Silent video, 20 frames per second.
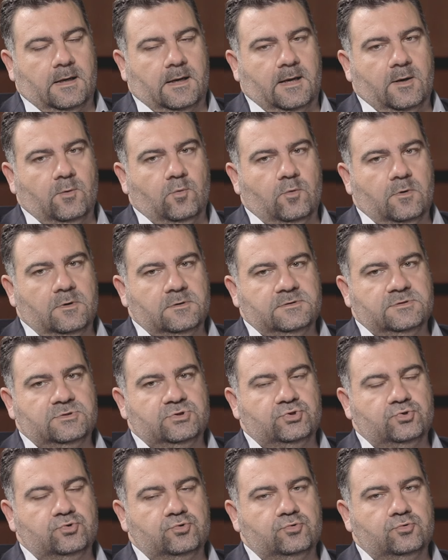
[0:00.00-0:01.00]
I want
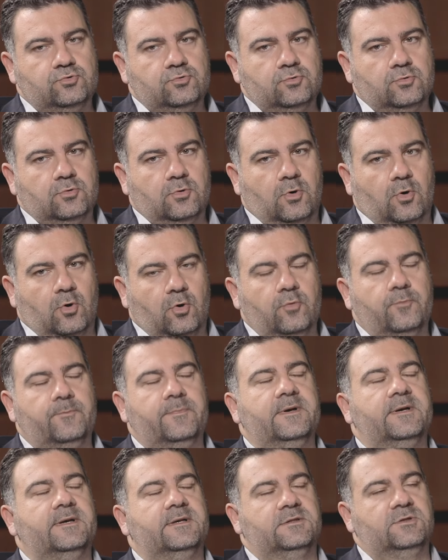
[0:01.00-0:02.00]
to
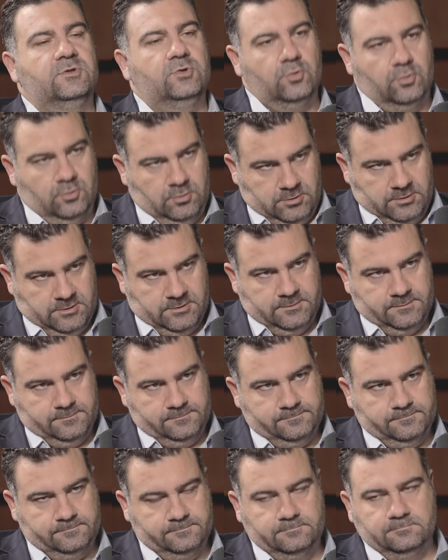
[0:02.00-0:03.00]
open the door
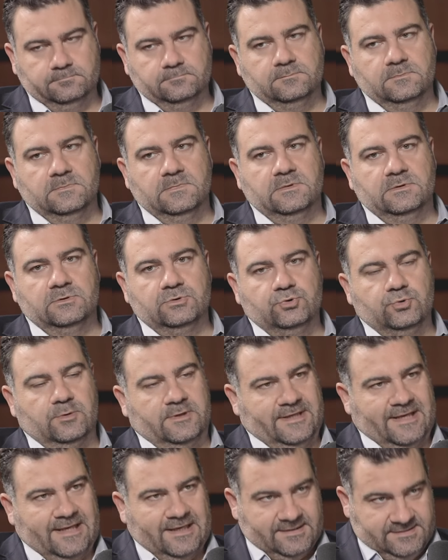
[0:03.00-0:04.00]
to
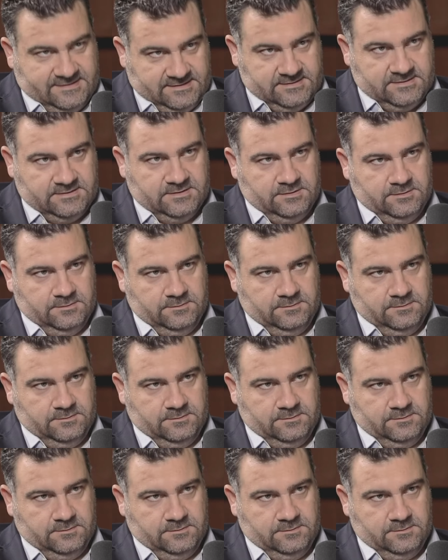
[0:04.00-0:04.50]
analysis.